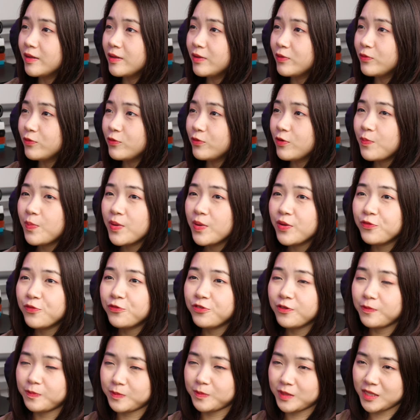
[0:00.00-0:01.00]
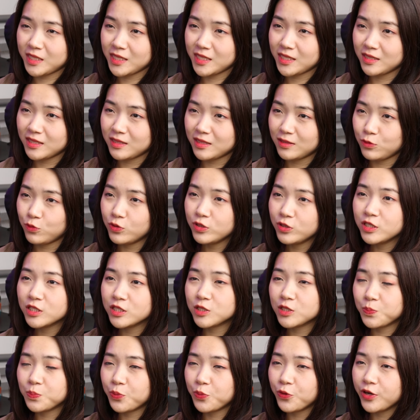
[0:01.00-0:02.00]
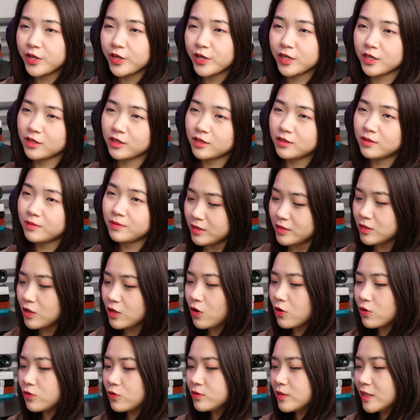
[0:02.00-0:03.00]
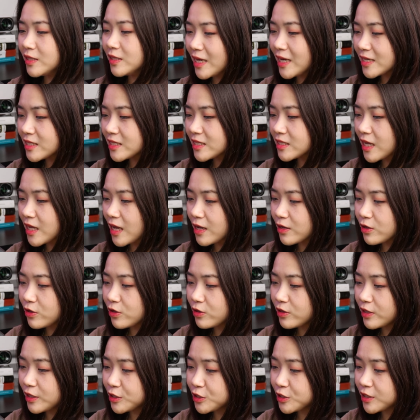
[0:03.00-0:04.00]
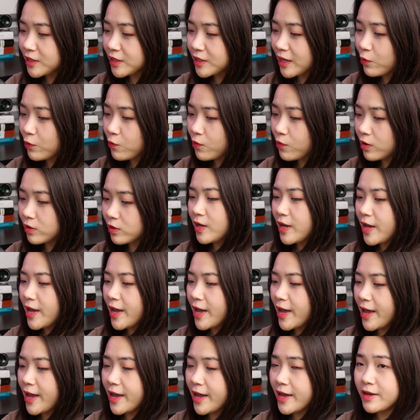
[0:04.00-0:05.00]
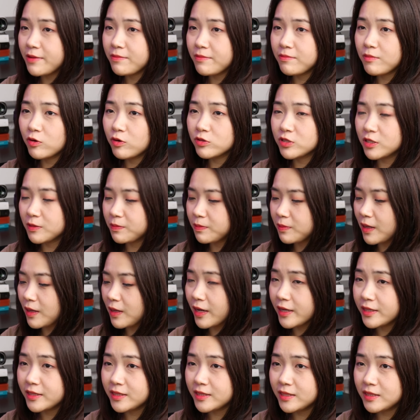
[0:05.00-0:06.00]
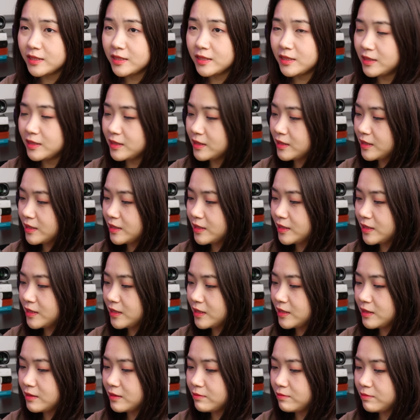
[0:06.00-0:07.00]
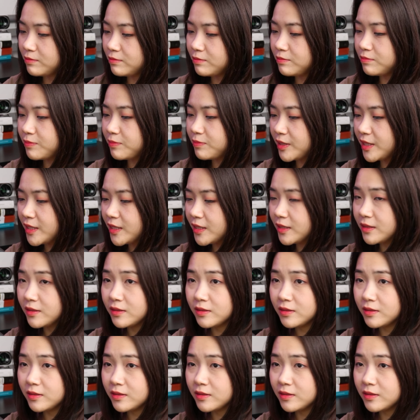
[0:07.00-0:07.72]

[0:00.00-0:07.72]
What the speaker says: Will be 15, which is pretty good. So the next calculation, I want a multiply b.